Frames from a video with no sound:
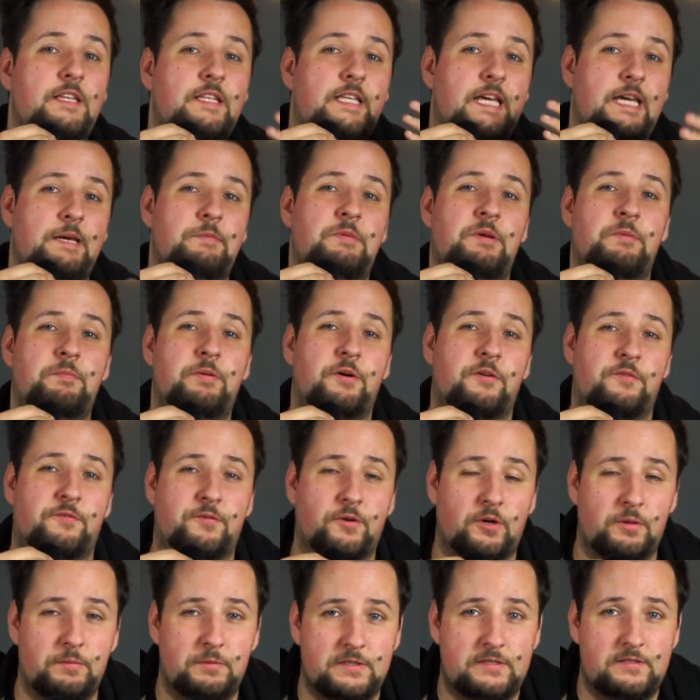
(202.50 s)
gaming
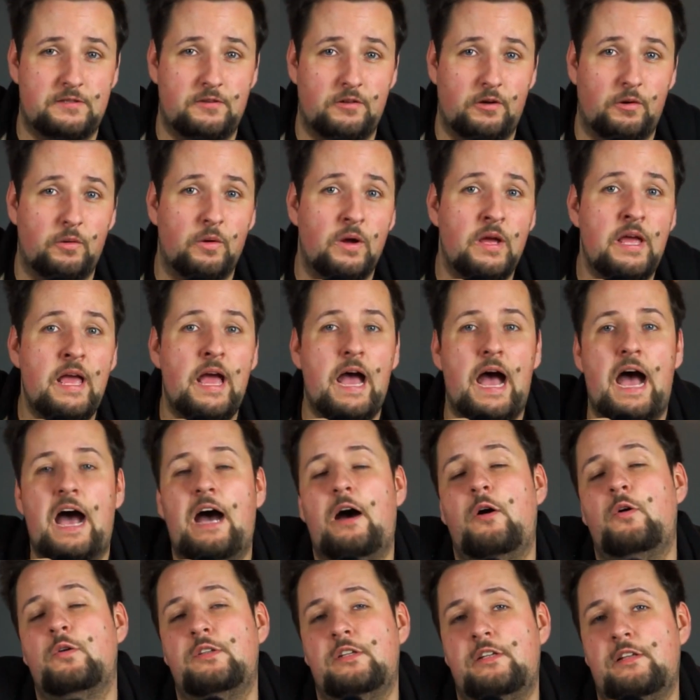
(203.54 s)
performance though.
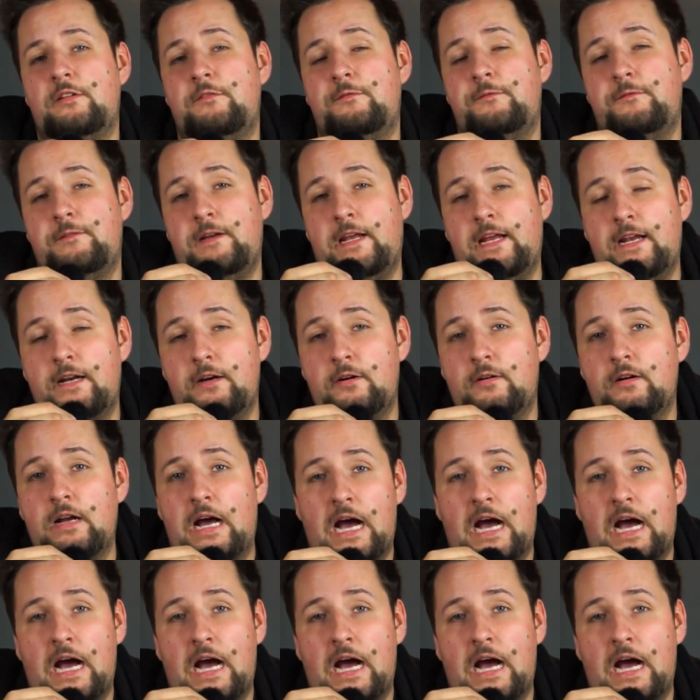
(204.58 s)
How did it fare?